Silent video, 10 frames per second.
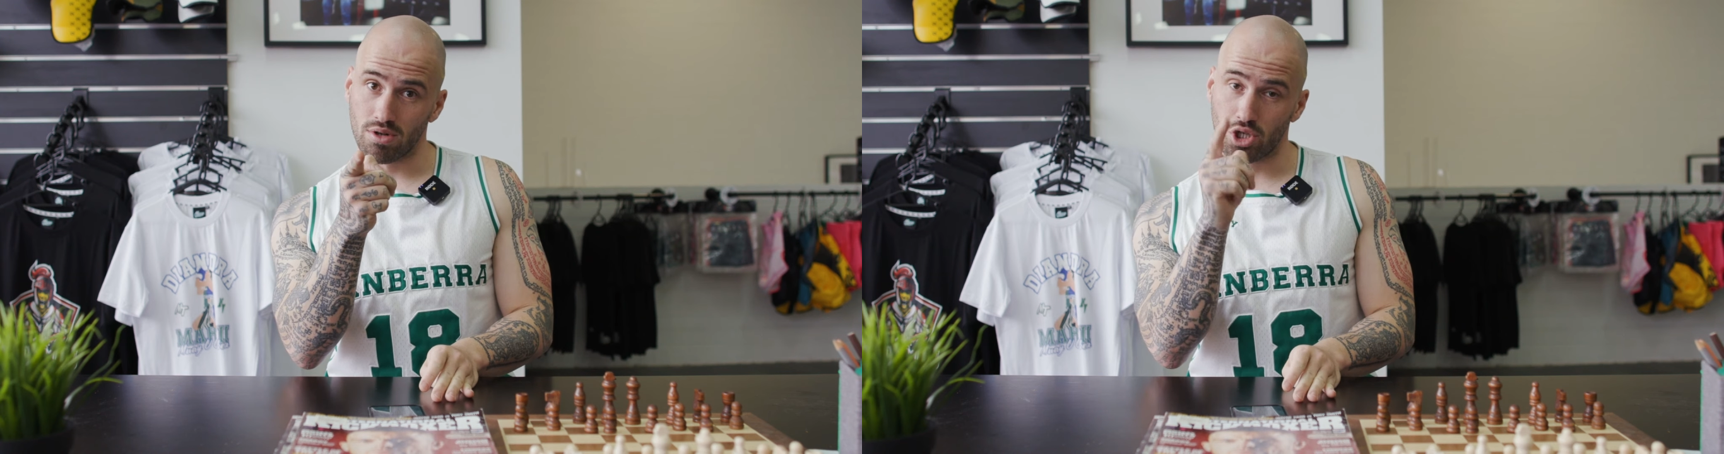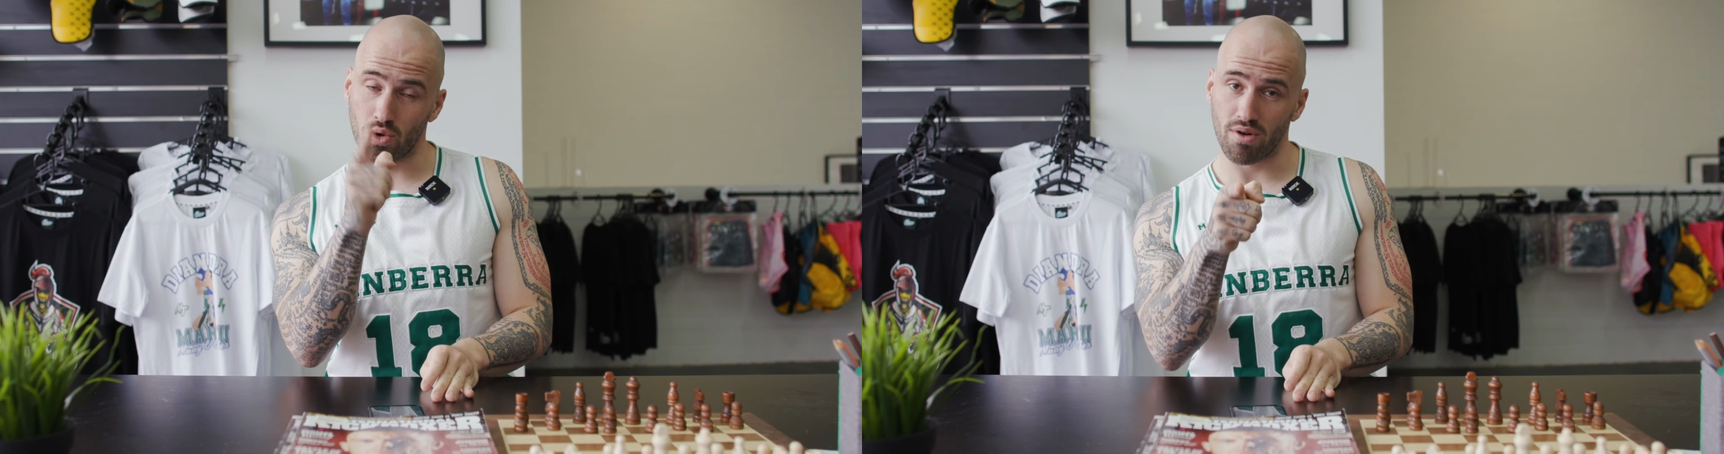
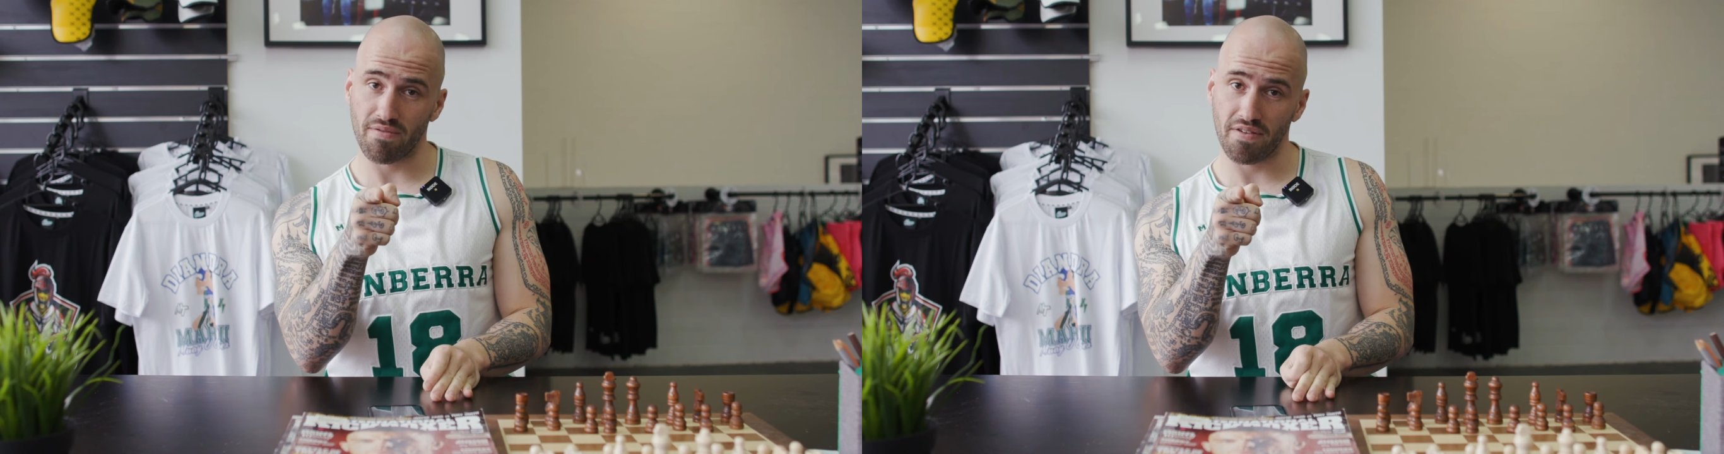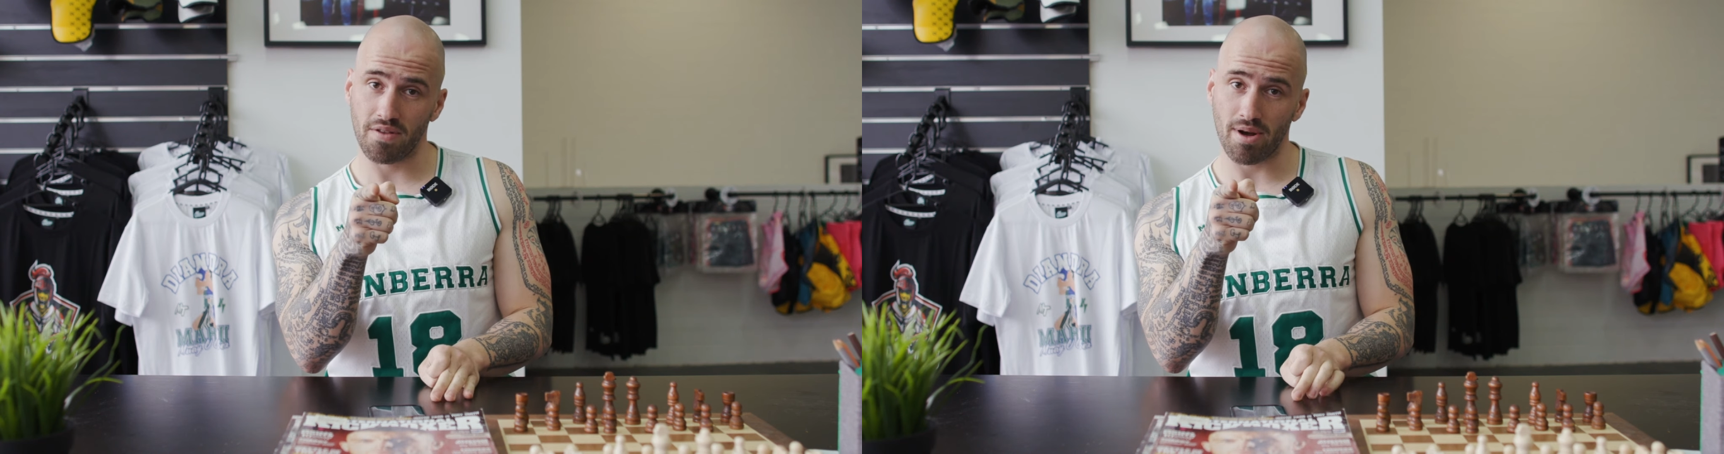
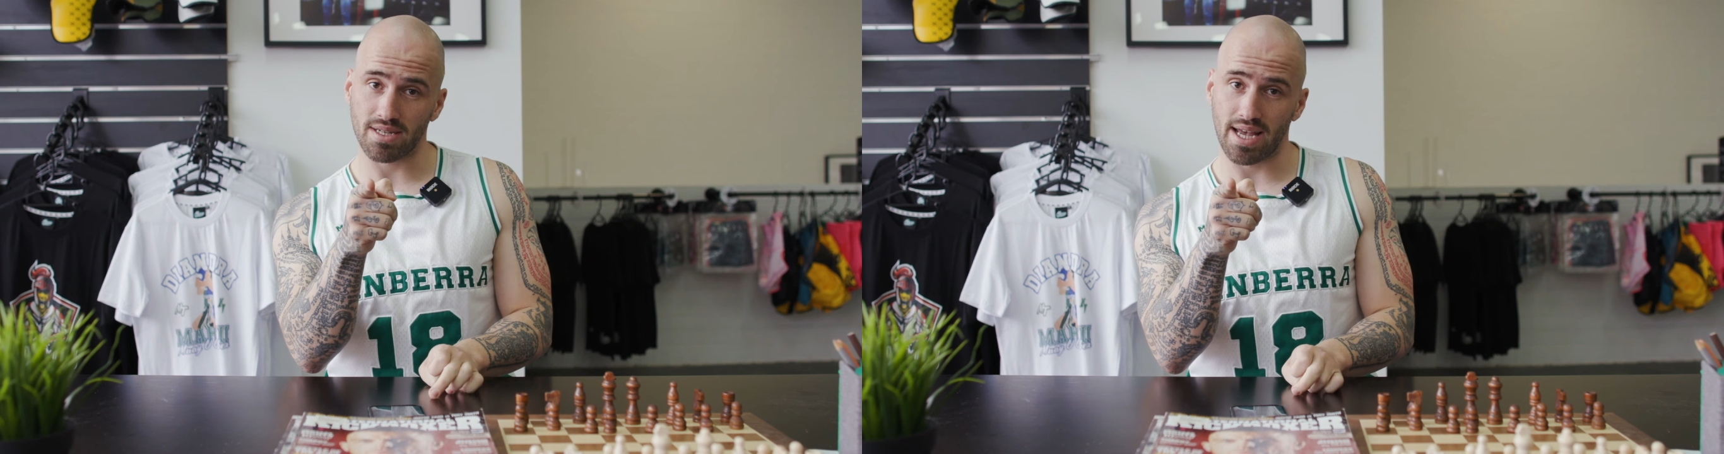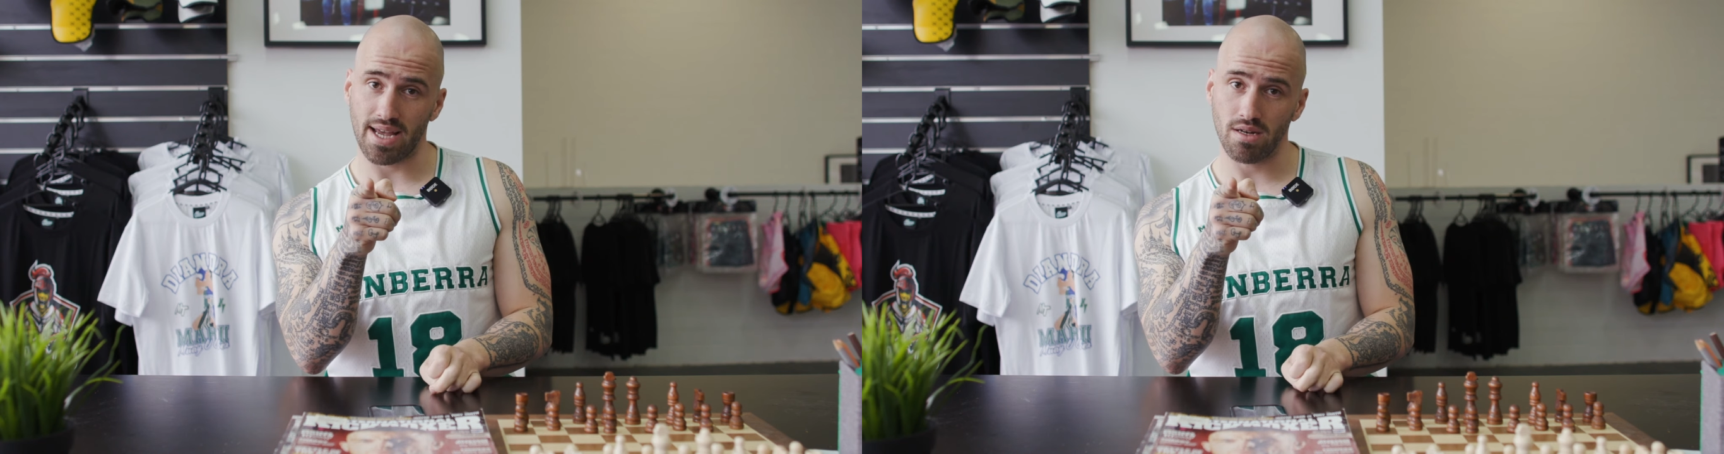
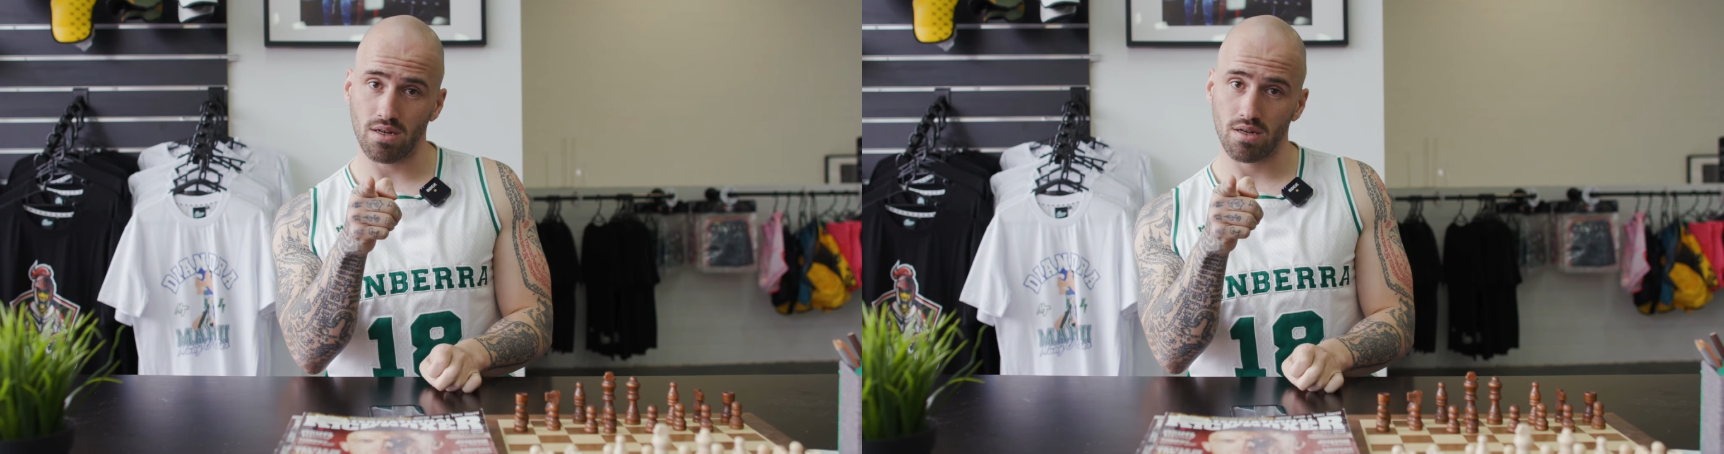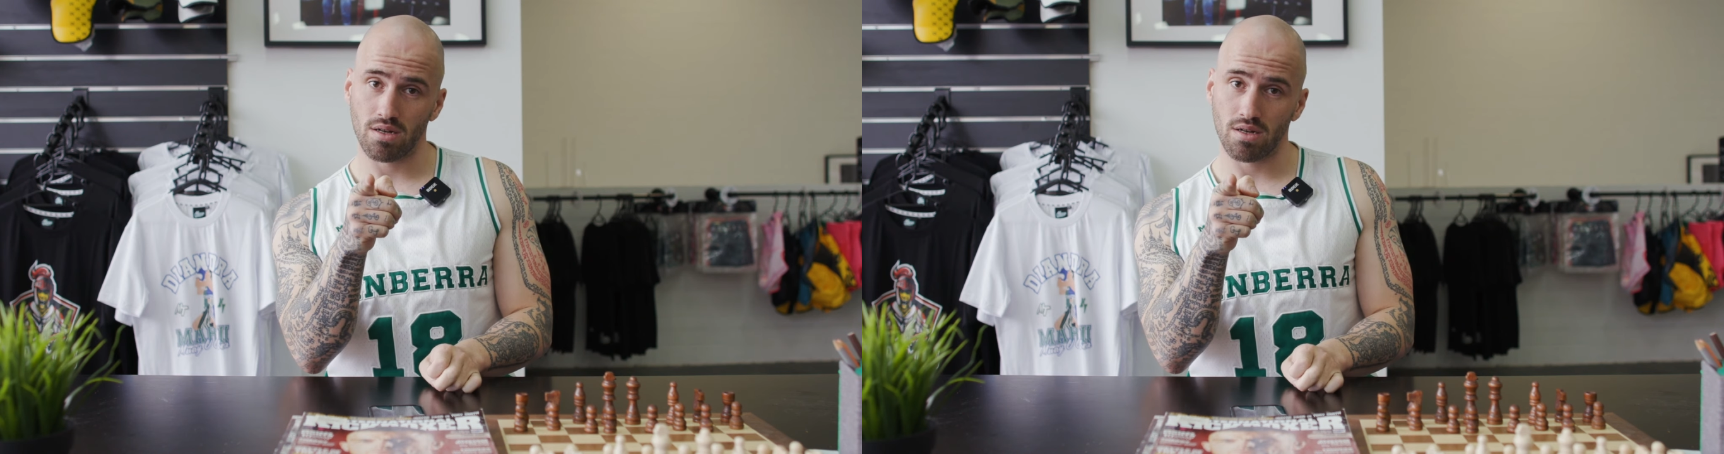$250 a head,